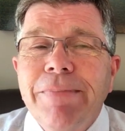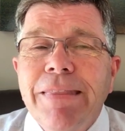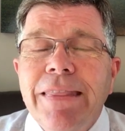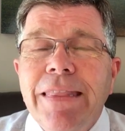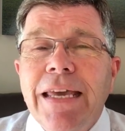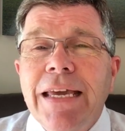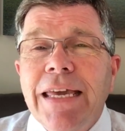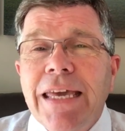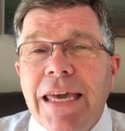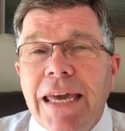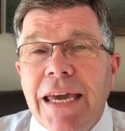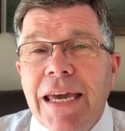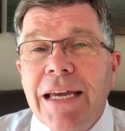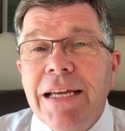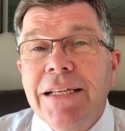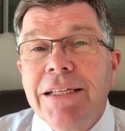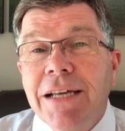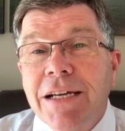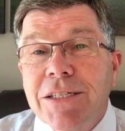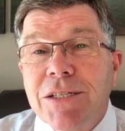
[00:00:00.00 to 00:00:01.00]
the king
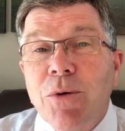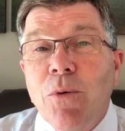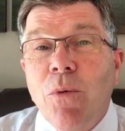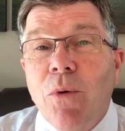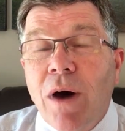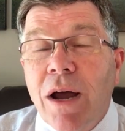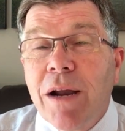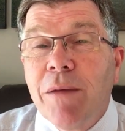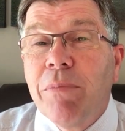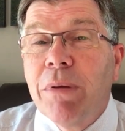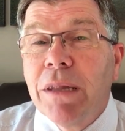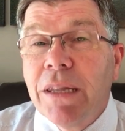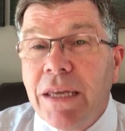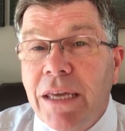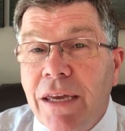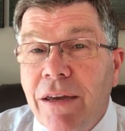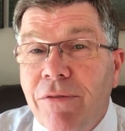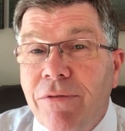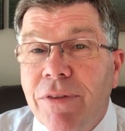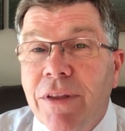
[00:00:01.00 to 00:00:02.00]
doesn't want to
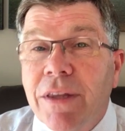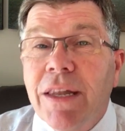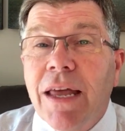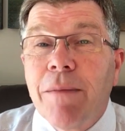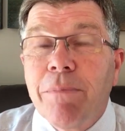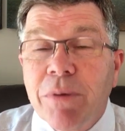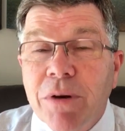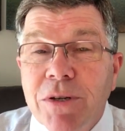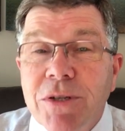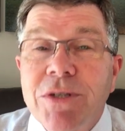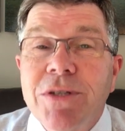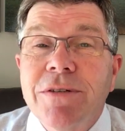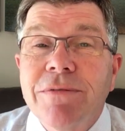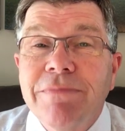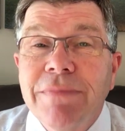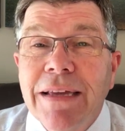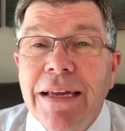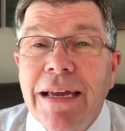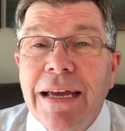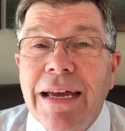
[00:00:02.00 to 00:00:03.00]
believe the lepers
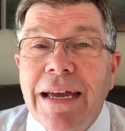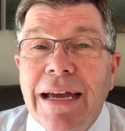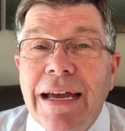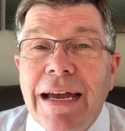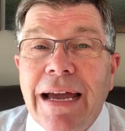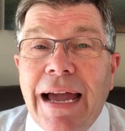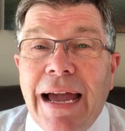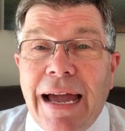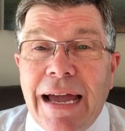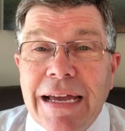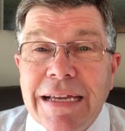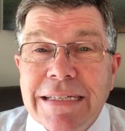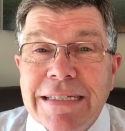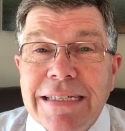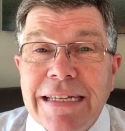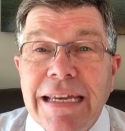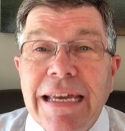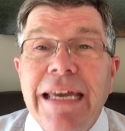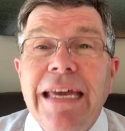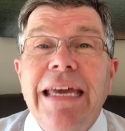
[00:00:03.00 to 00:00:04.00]
as
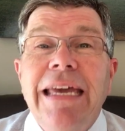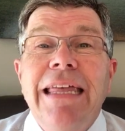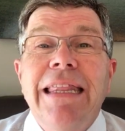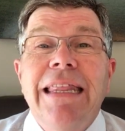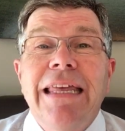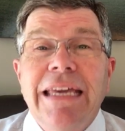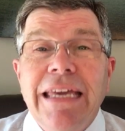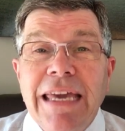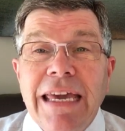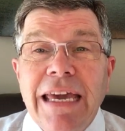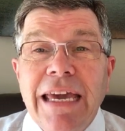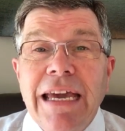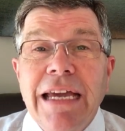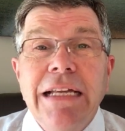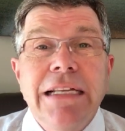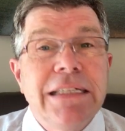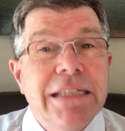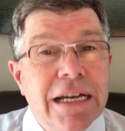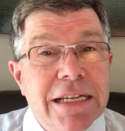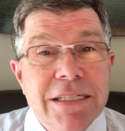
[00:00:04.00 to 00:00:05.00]
the king
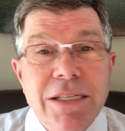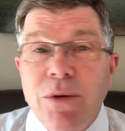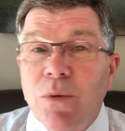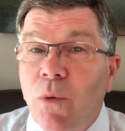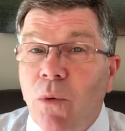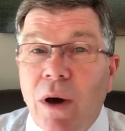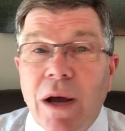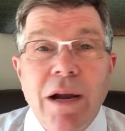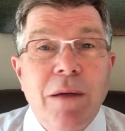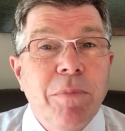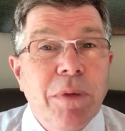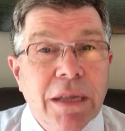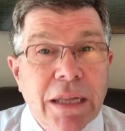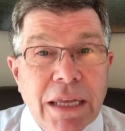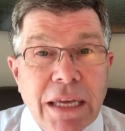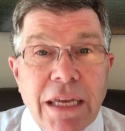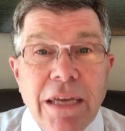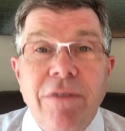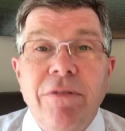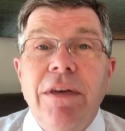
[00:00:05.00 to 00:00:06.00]
doesn't want to
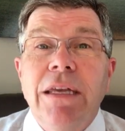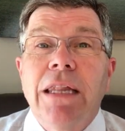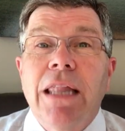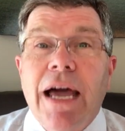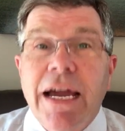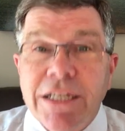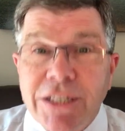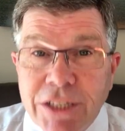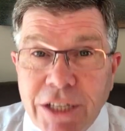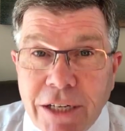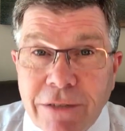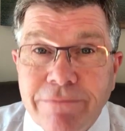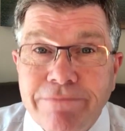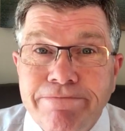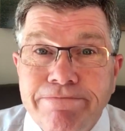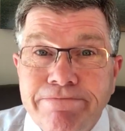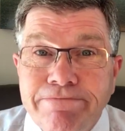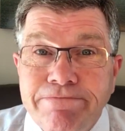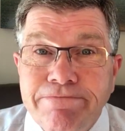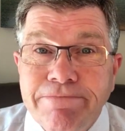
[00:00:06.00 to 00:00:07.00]
believe Elisha.
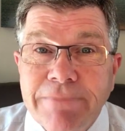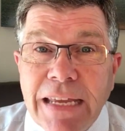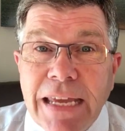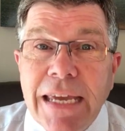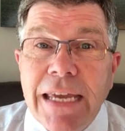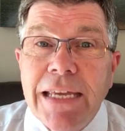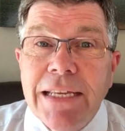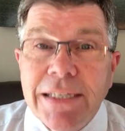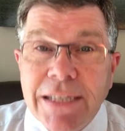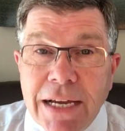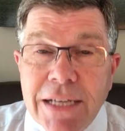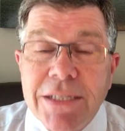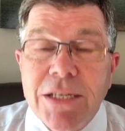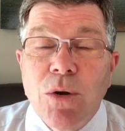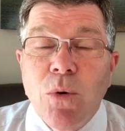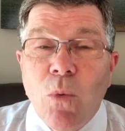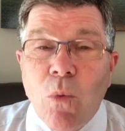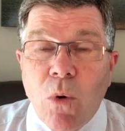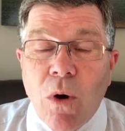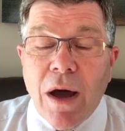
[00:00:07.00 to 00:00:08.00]
He
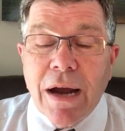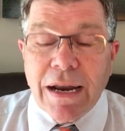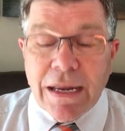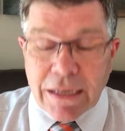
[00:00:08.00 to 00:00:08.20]
doesn't want to